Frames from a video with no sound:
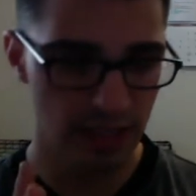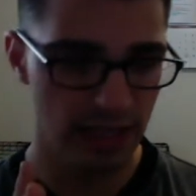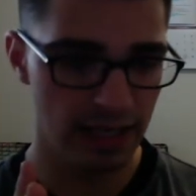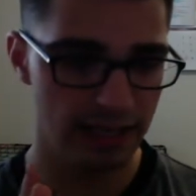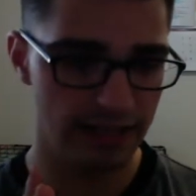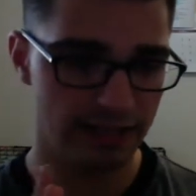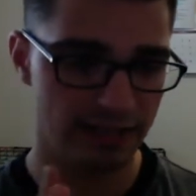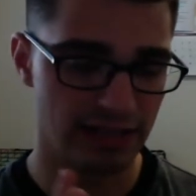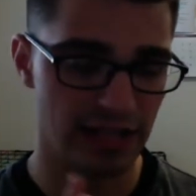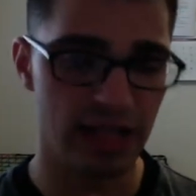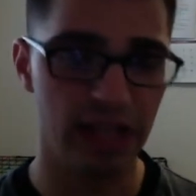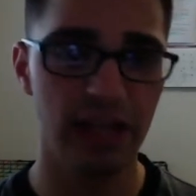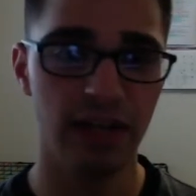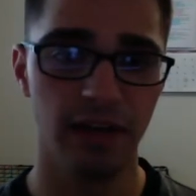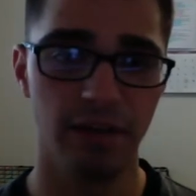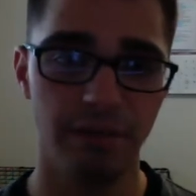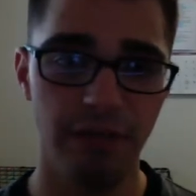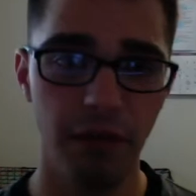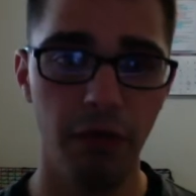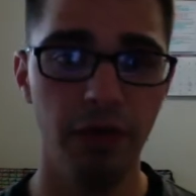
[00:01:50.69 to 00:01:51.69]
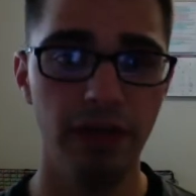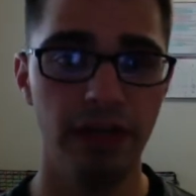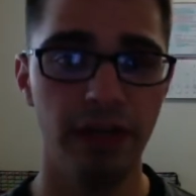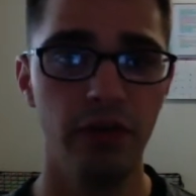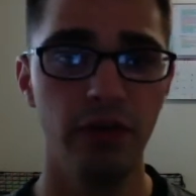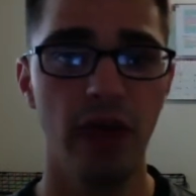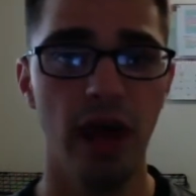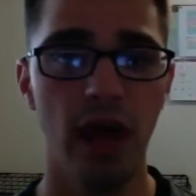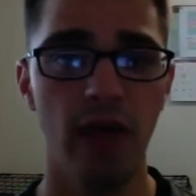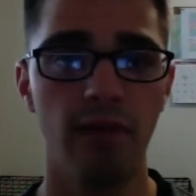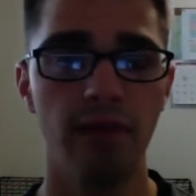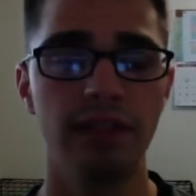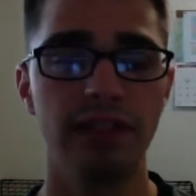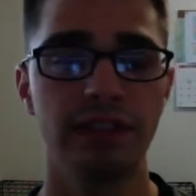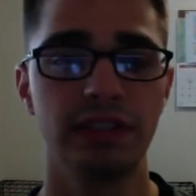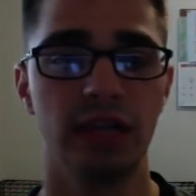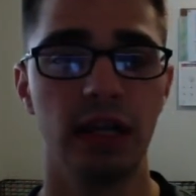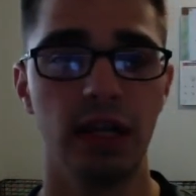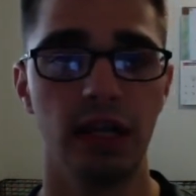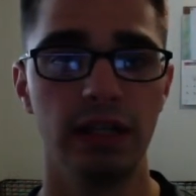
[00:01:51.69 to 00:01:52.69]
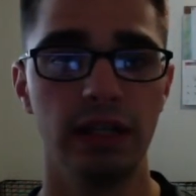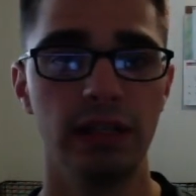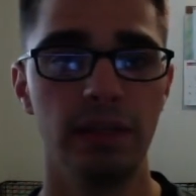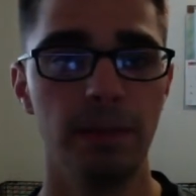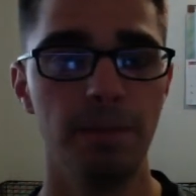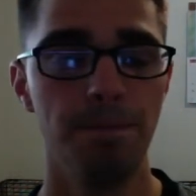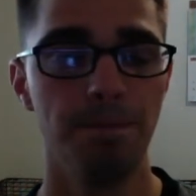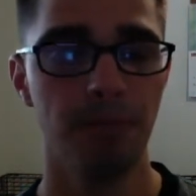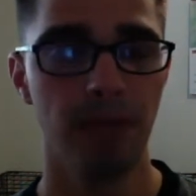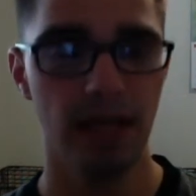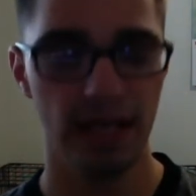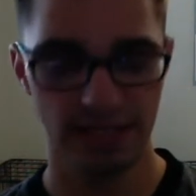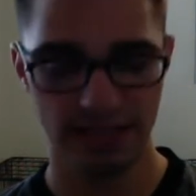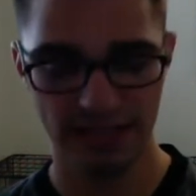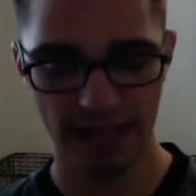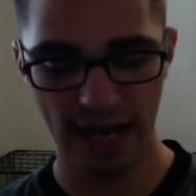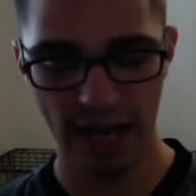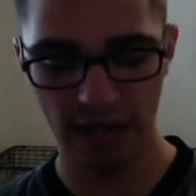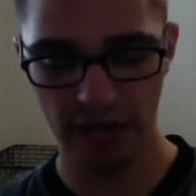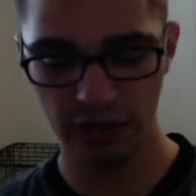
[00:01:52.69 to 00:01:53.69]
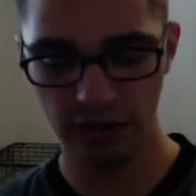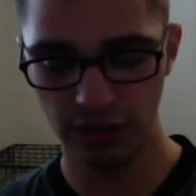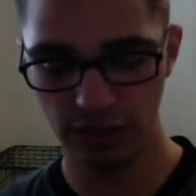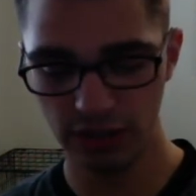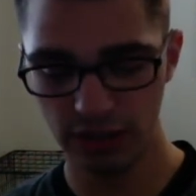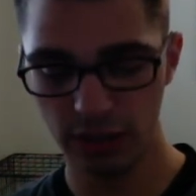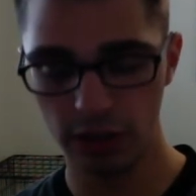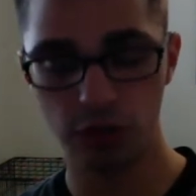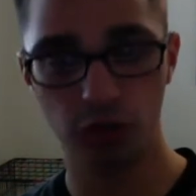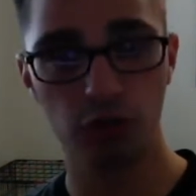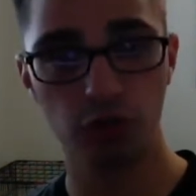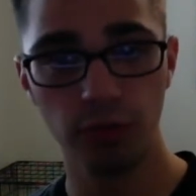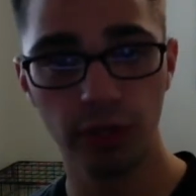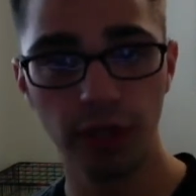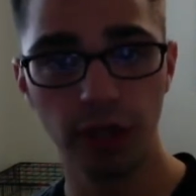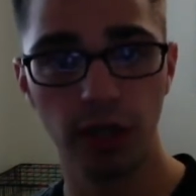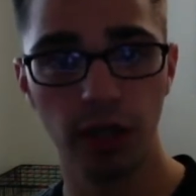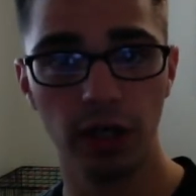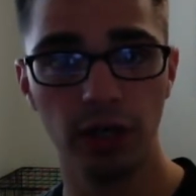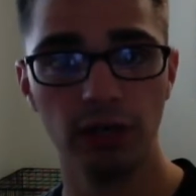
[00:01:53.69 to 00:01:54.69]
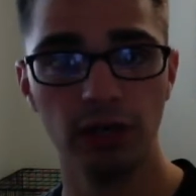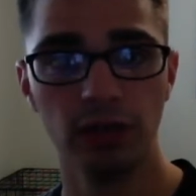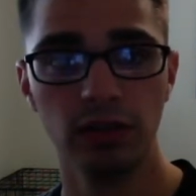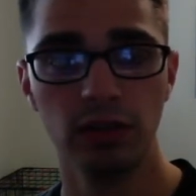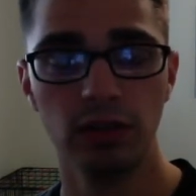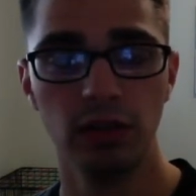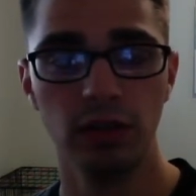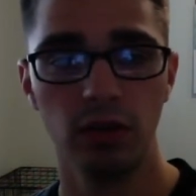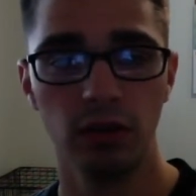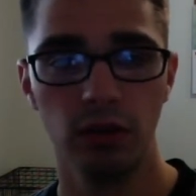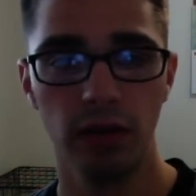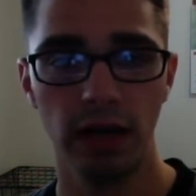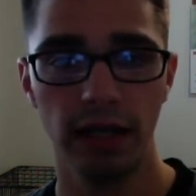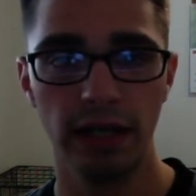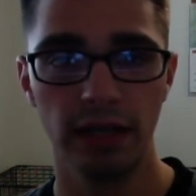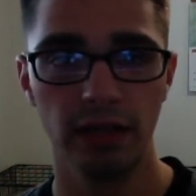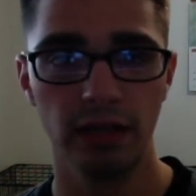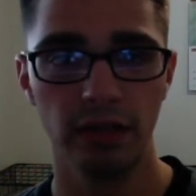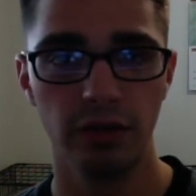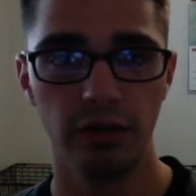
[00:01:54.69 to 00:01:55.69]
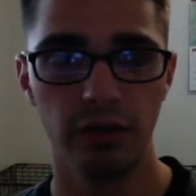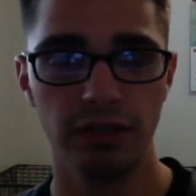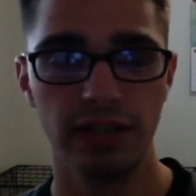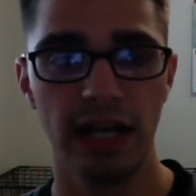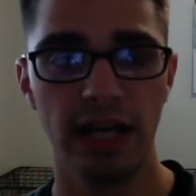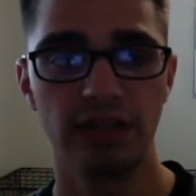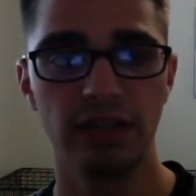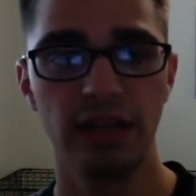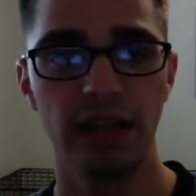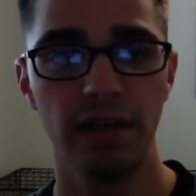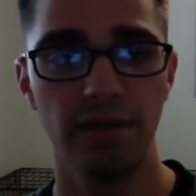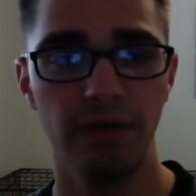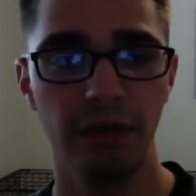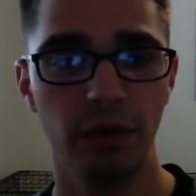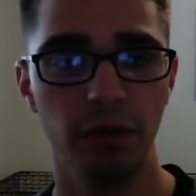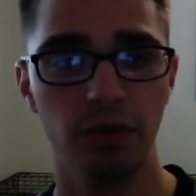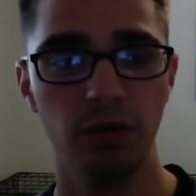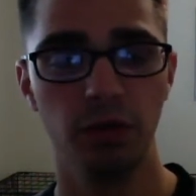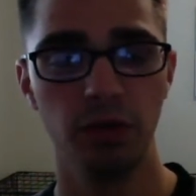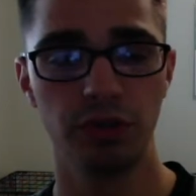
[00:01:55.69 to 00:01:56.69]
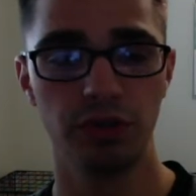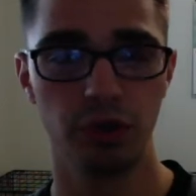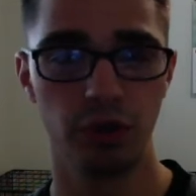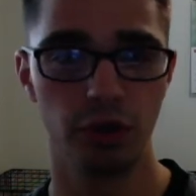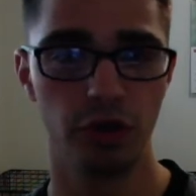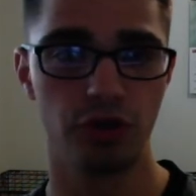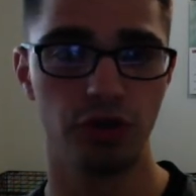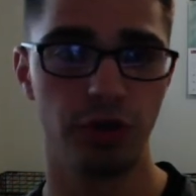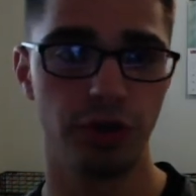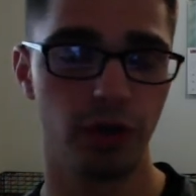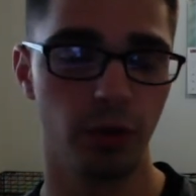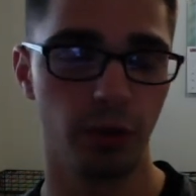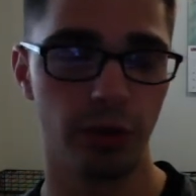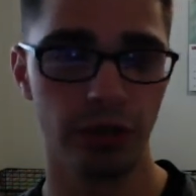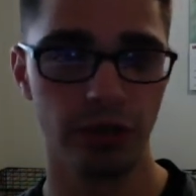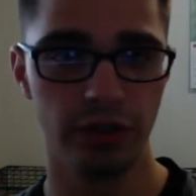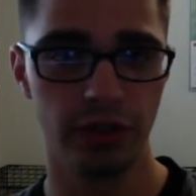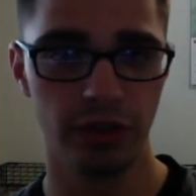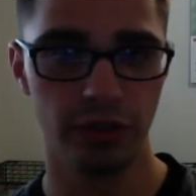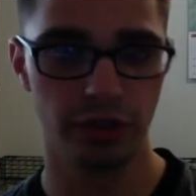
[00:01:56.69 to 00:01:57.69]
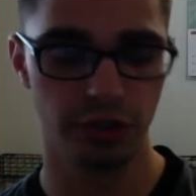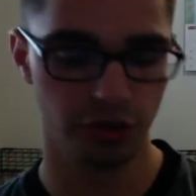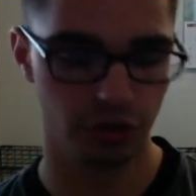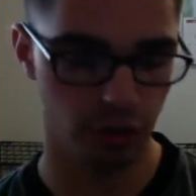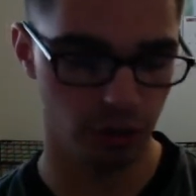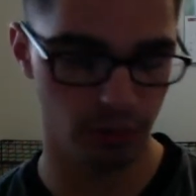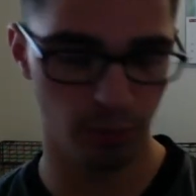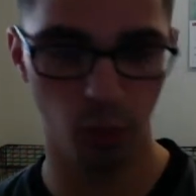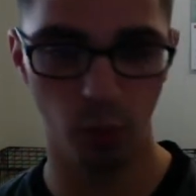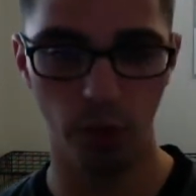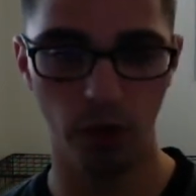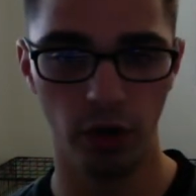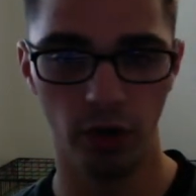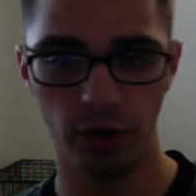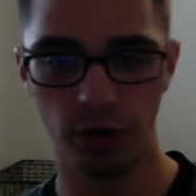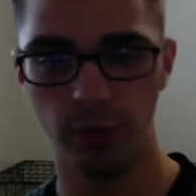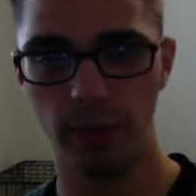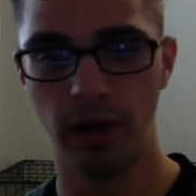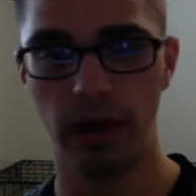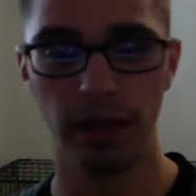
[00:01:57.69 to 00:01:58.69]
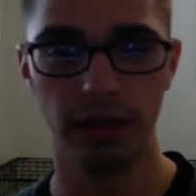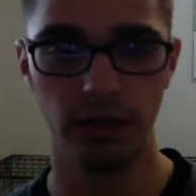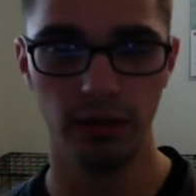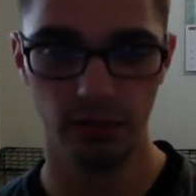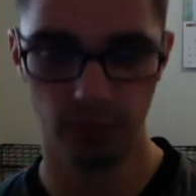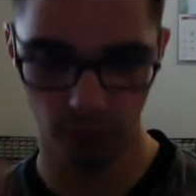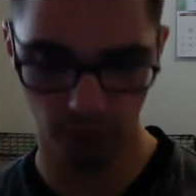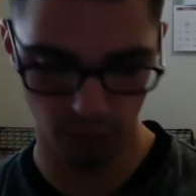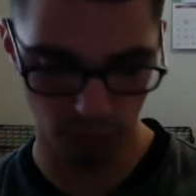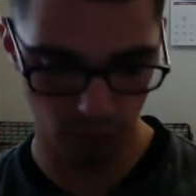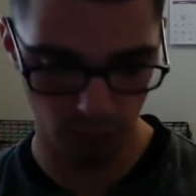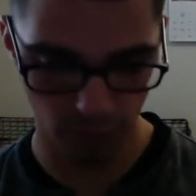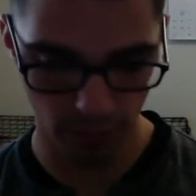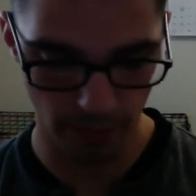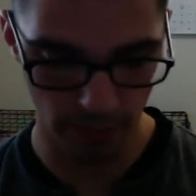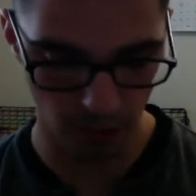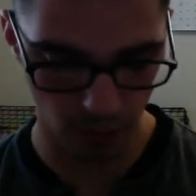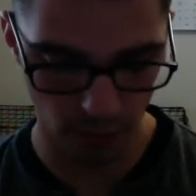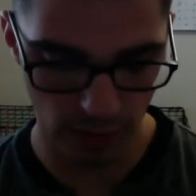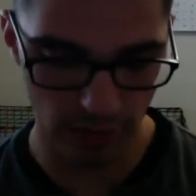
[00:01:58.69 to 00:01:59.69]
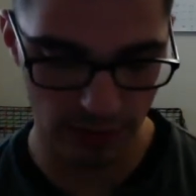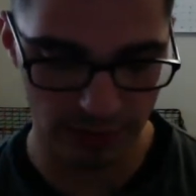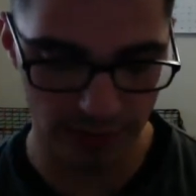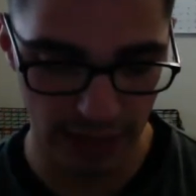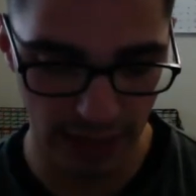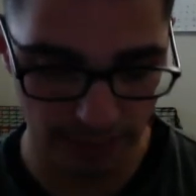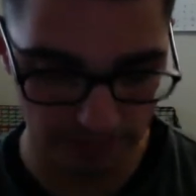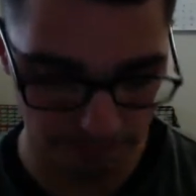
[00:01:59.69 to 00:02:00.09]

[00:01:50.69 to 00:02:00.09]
It's taking a feeling that you have inside and attaching a trigger, right? You're attaching that feeling to a certain trigger where you touch a certain point on your body, no matter where it's at,